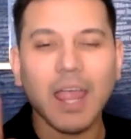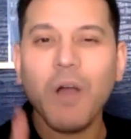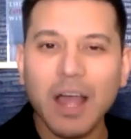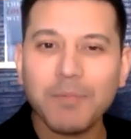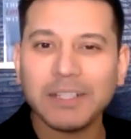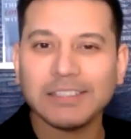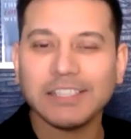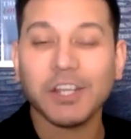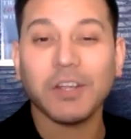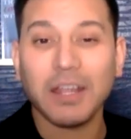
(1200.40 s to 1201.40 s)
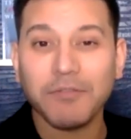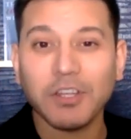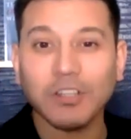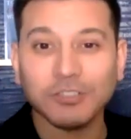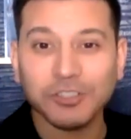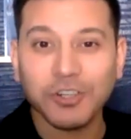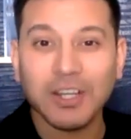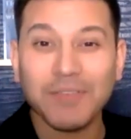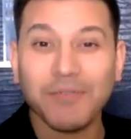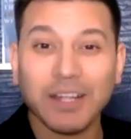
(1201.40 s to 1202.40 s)
And what happens to you if you
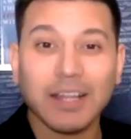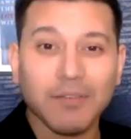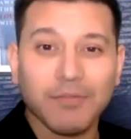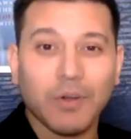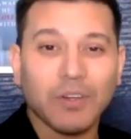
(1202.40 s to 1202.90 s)
truly think that